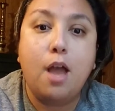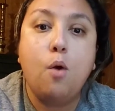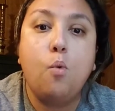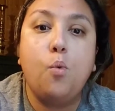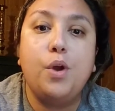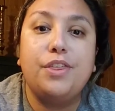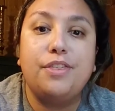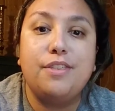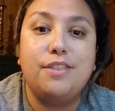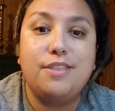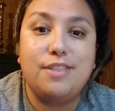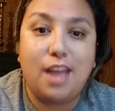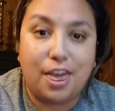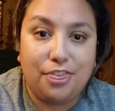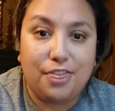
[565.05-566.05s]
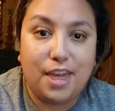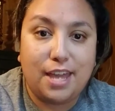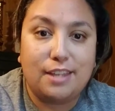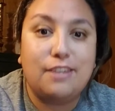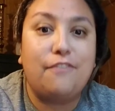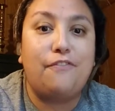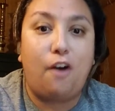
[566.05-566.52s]
with nothing
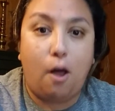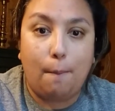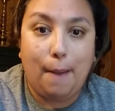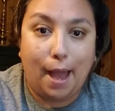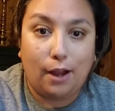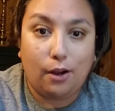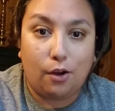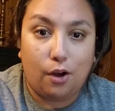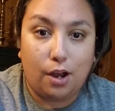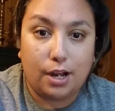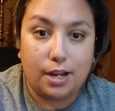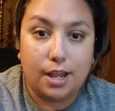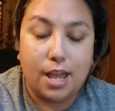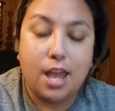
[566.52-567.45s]
to fall back on.